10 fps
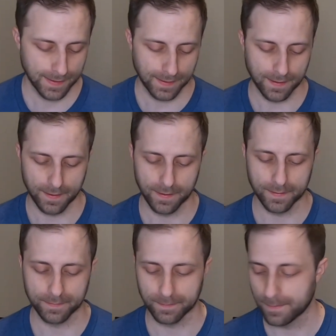
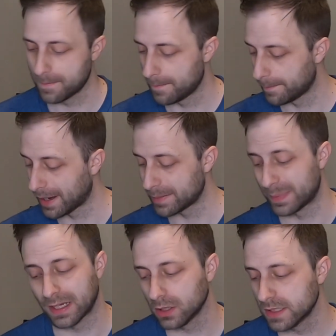My
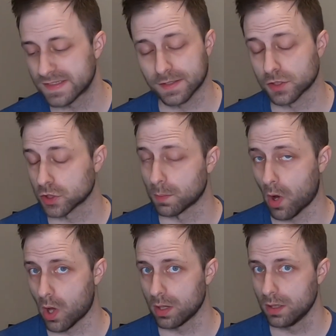bell is a
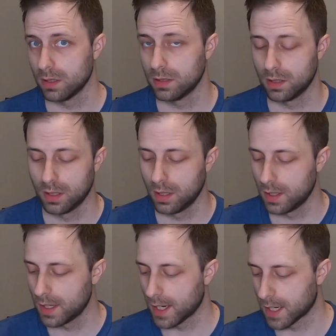small,
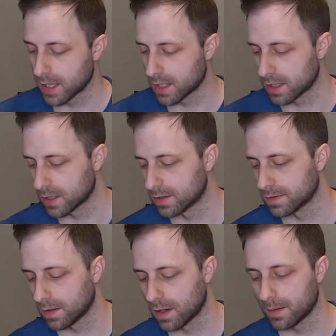and
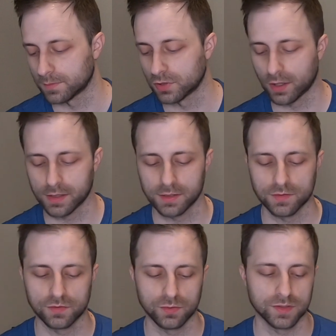talking to
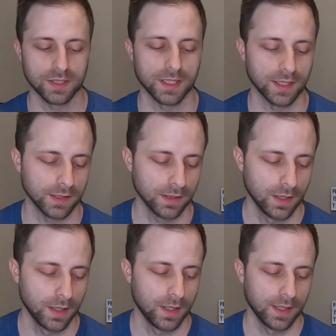Suzie there,
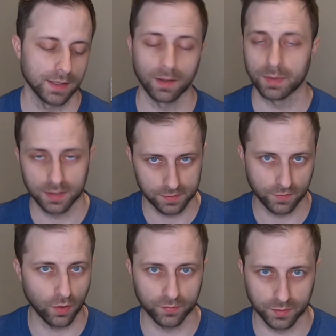now because of
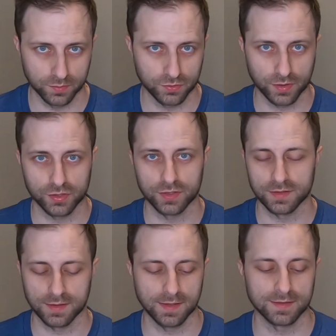COVID restrictions
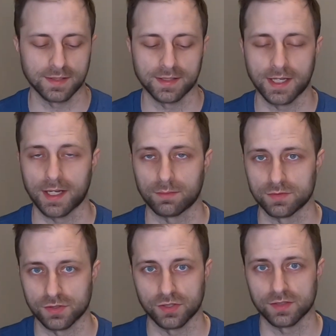and things like that, I would
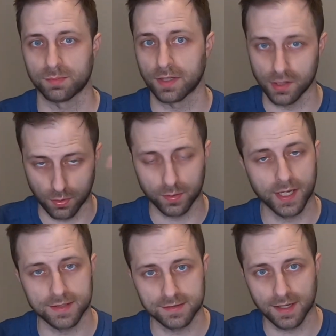suggest bring your own
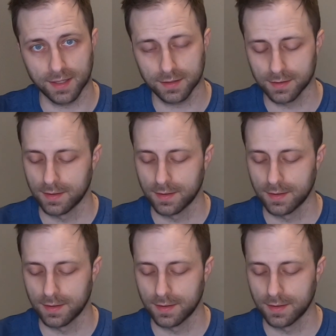headstock.